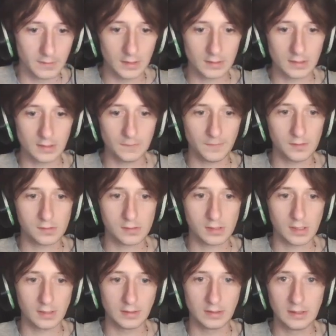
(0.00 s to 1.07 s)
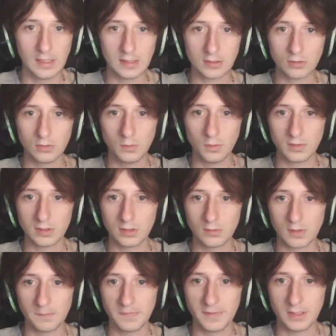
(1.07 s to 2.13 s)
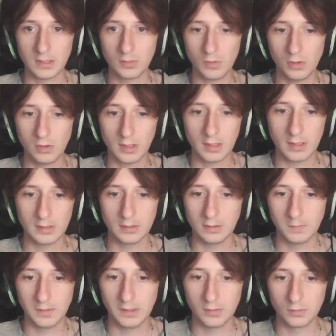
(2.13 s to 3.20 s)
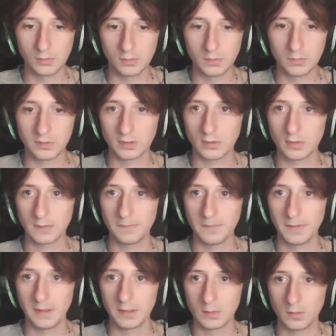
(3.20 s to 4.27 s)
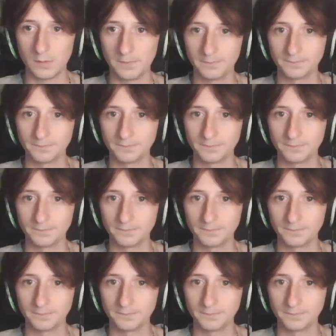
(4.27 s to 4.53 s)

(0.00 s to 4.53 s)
get yourself outside. Your nest group wants to grab this one, and your big group wants to grab this one.